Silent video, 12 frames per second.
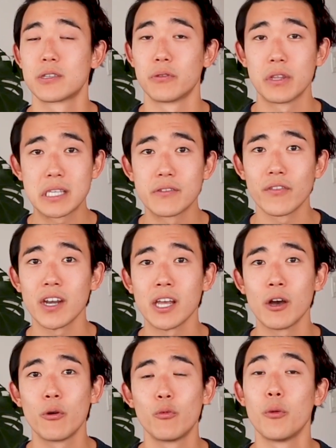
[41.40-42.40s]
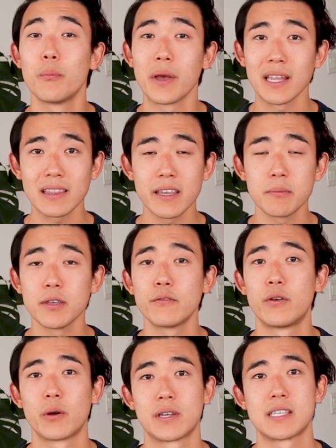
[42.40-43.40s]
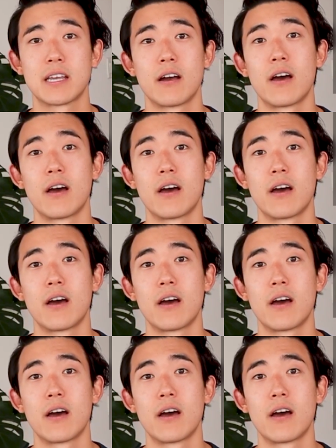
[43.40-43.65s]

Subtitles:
So in this video, we'll mainly be focusing